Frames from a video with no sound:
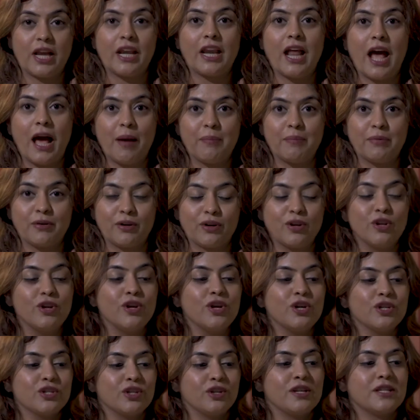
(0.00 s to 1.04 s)
happen.
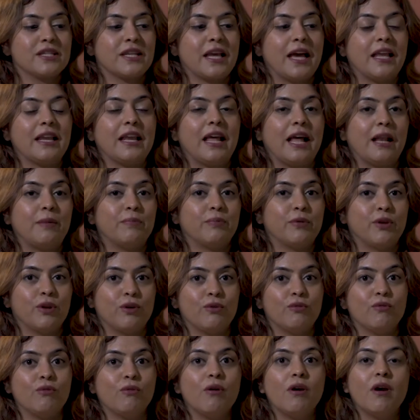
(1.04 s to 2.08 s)
So this can help
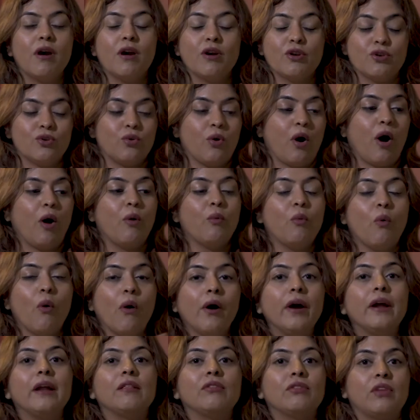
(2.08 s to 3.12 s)
you to
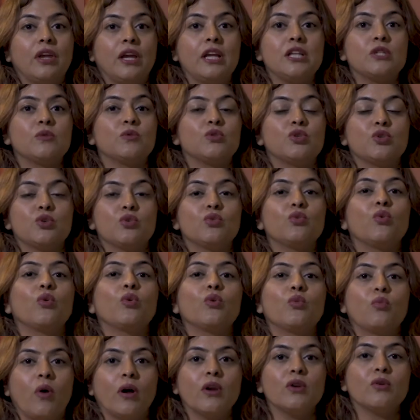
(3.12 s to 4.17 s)
avoid things which you
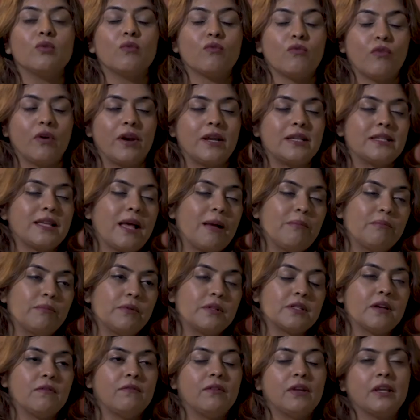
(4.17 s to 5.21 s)
don't want to. For example,
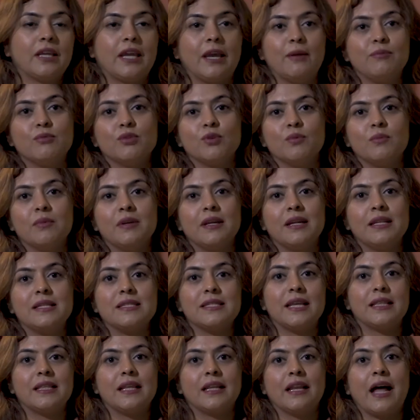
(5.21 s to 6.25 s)
someone came to me and
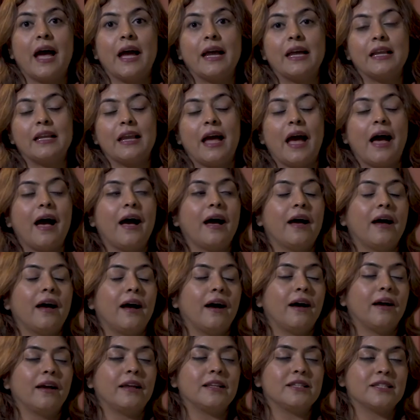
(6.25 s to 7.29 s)
said that
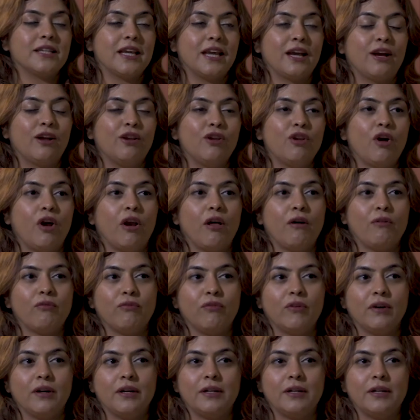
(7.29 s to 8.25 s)
I take a lot of